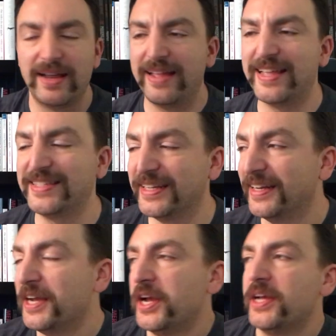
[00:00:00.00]
And that's it.
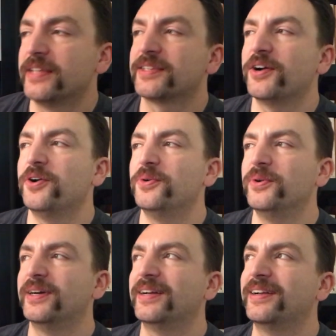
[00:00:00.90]

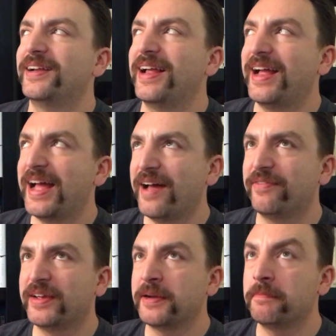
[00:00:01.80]
So
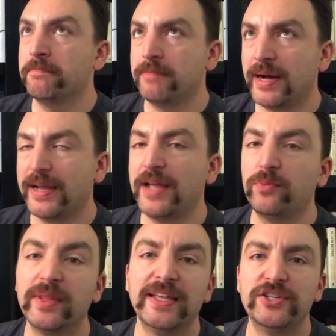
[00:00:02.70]
having my, and
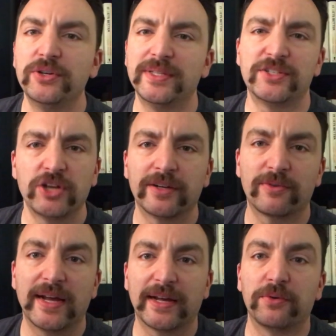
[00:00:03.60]
when they do, it's John
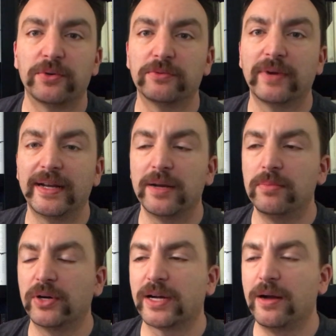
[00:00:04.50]
Krakauer writing a
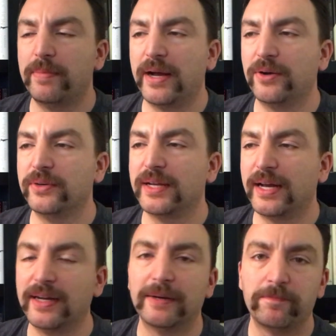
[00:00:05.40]
book about
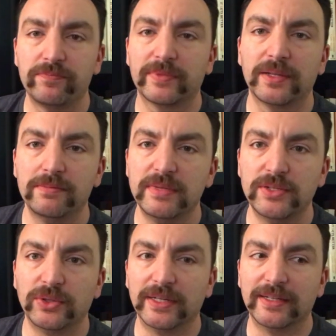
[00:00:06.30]
uh,
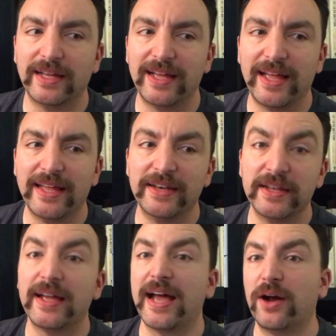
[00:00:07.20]
Missoula
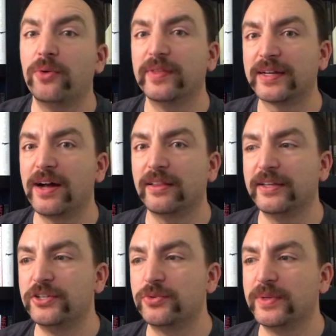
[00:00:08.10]
and how the
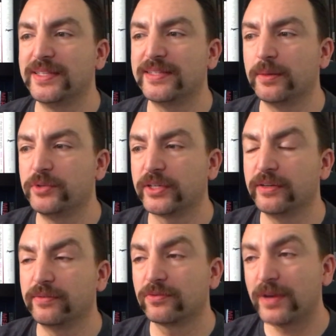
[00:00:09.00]
college was the subject
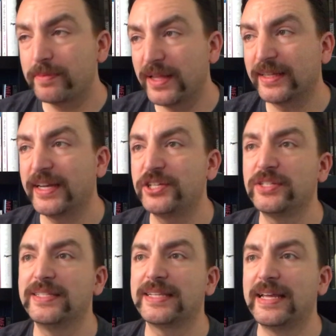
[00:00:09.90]
of rape
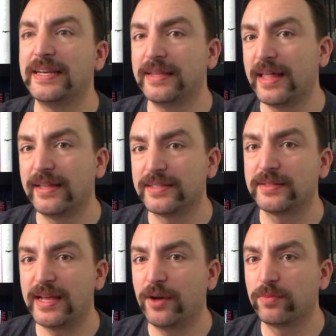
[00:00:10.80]
allegations, and
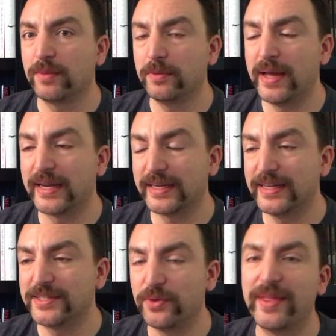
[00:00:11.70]
that's how problematic it
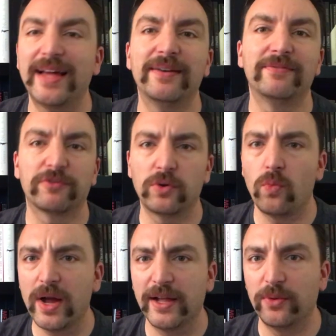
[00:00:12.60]
is. So that, for a
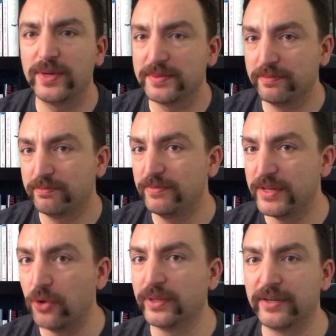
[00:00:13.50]
while, was
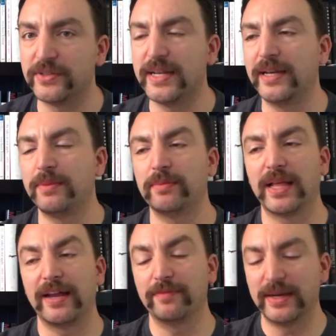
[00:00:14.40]
the only understanding people
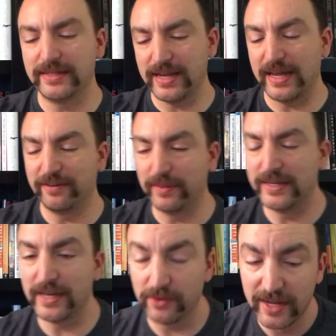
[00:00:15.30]
had of my, had of my
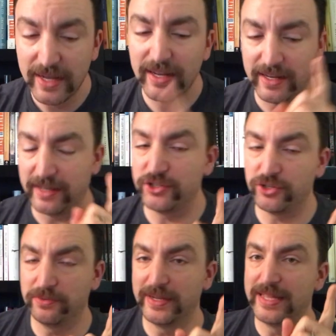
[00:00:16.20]
town. And I
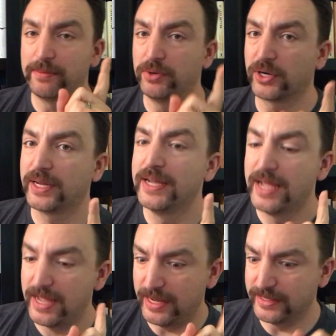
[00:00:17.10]
should read that book
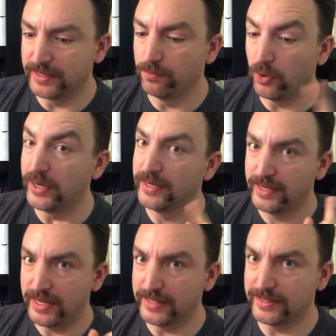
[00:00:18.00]
at some point
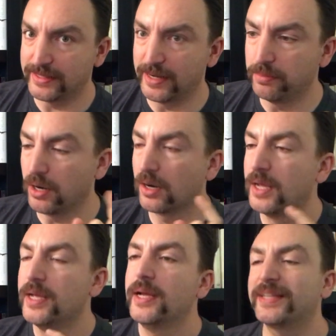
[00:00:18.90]
as a sidebar.
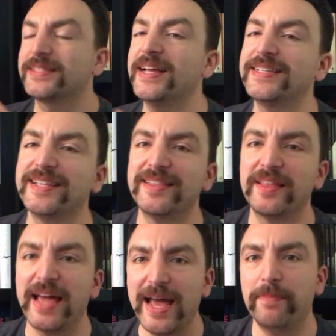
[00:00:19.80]
But it's nice that
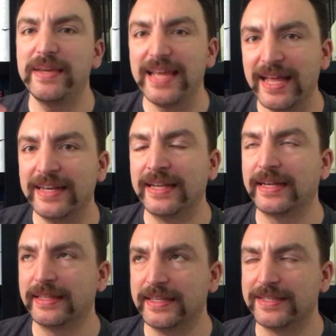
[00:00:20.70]
the happy
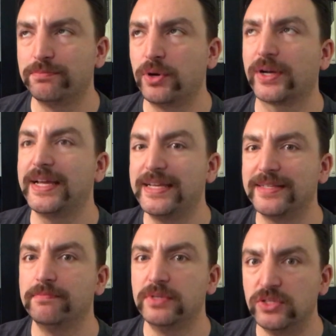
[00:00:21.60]
ending in this book
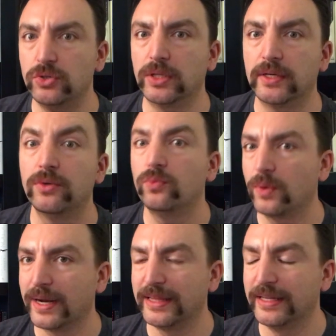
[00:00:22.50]
is Missoula,
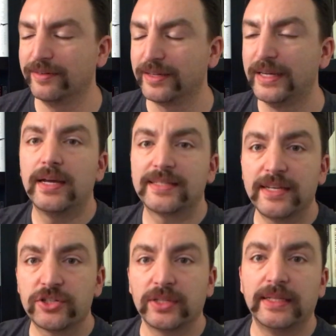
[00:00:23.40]
where I live.
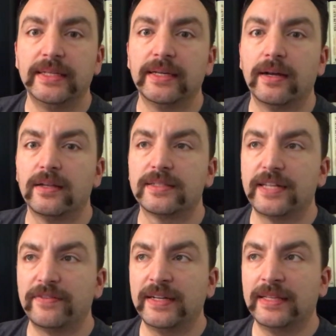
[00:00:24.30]
Essentially,
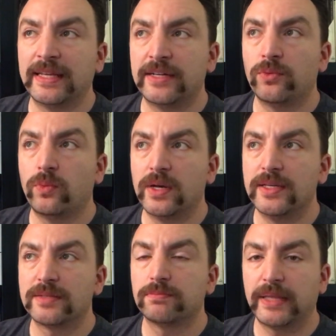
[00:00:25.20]
Stephanie Land
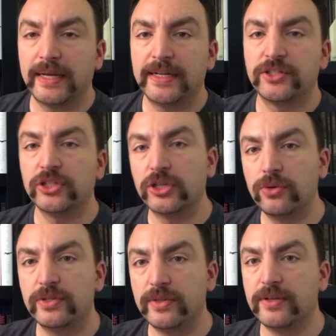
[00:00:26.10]
was planning to go
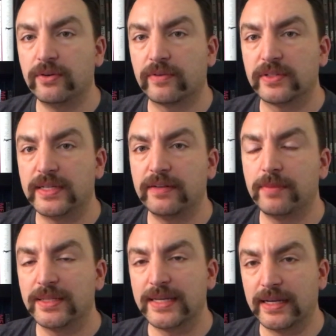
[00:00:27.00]
to the University of
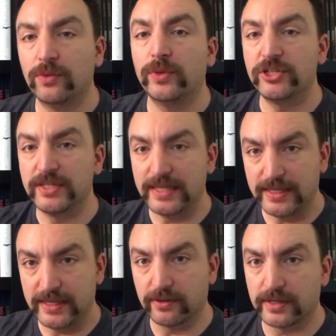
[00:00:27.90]
Montana, which is
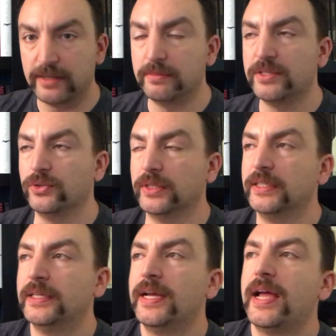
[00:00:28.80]
here in Missoula,
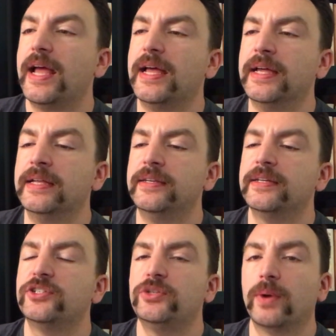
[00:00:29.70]
and
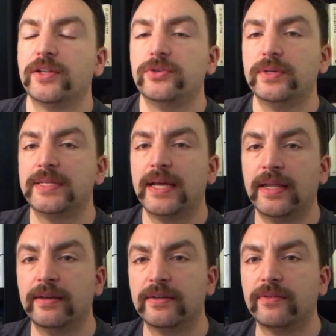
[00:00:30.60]
she wanted to
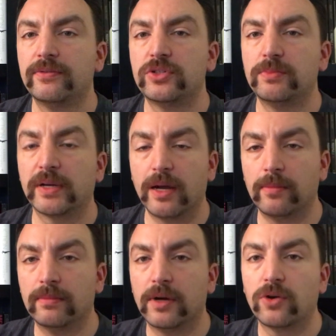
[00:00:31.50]
attend to
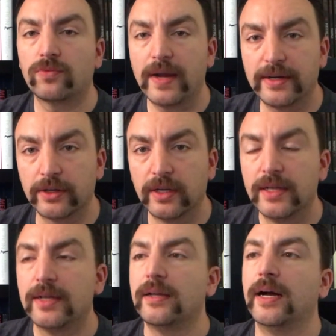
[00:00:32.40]
become a writer.
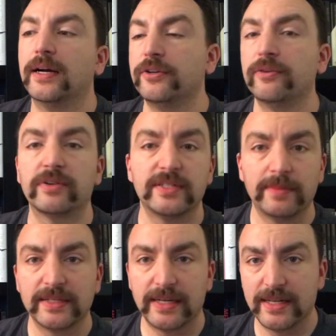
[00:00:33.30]
Uh, University of
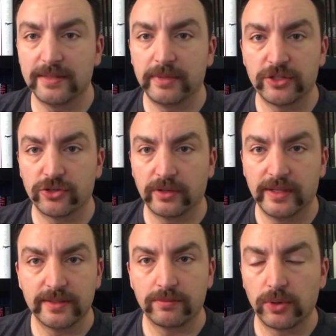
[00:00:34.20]
Montana has a big
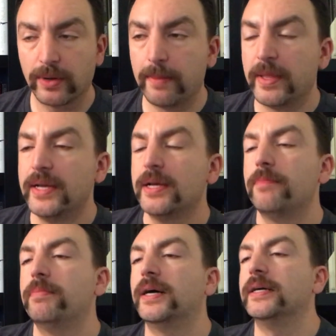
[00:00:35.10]
journalism program,
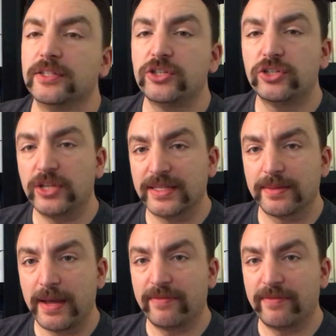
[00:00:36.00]
but she ends up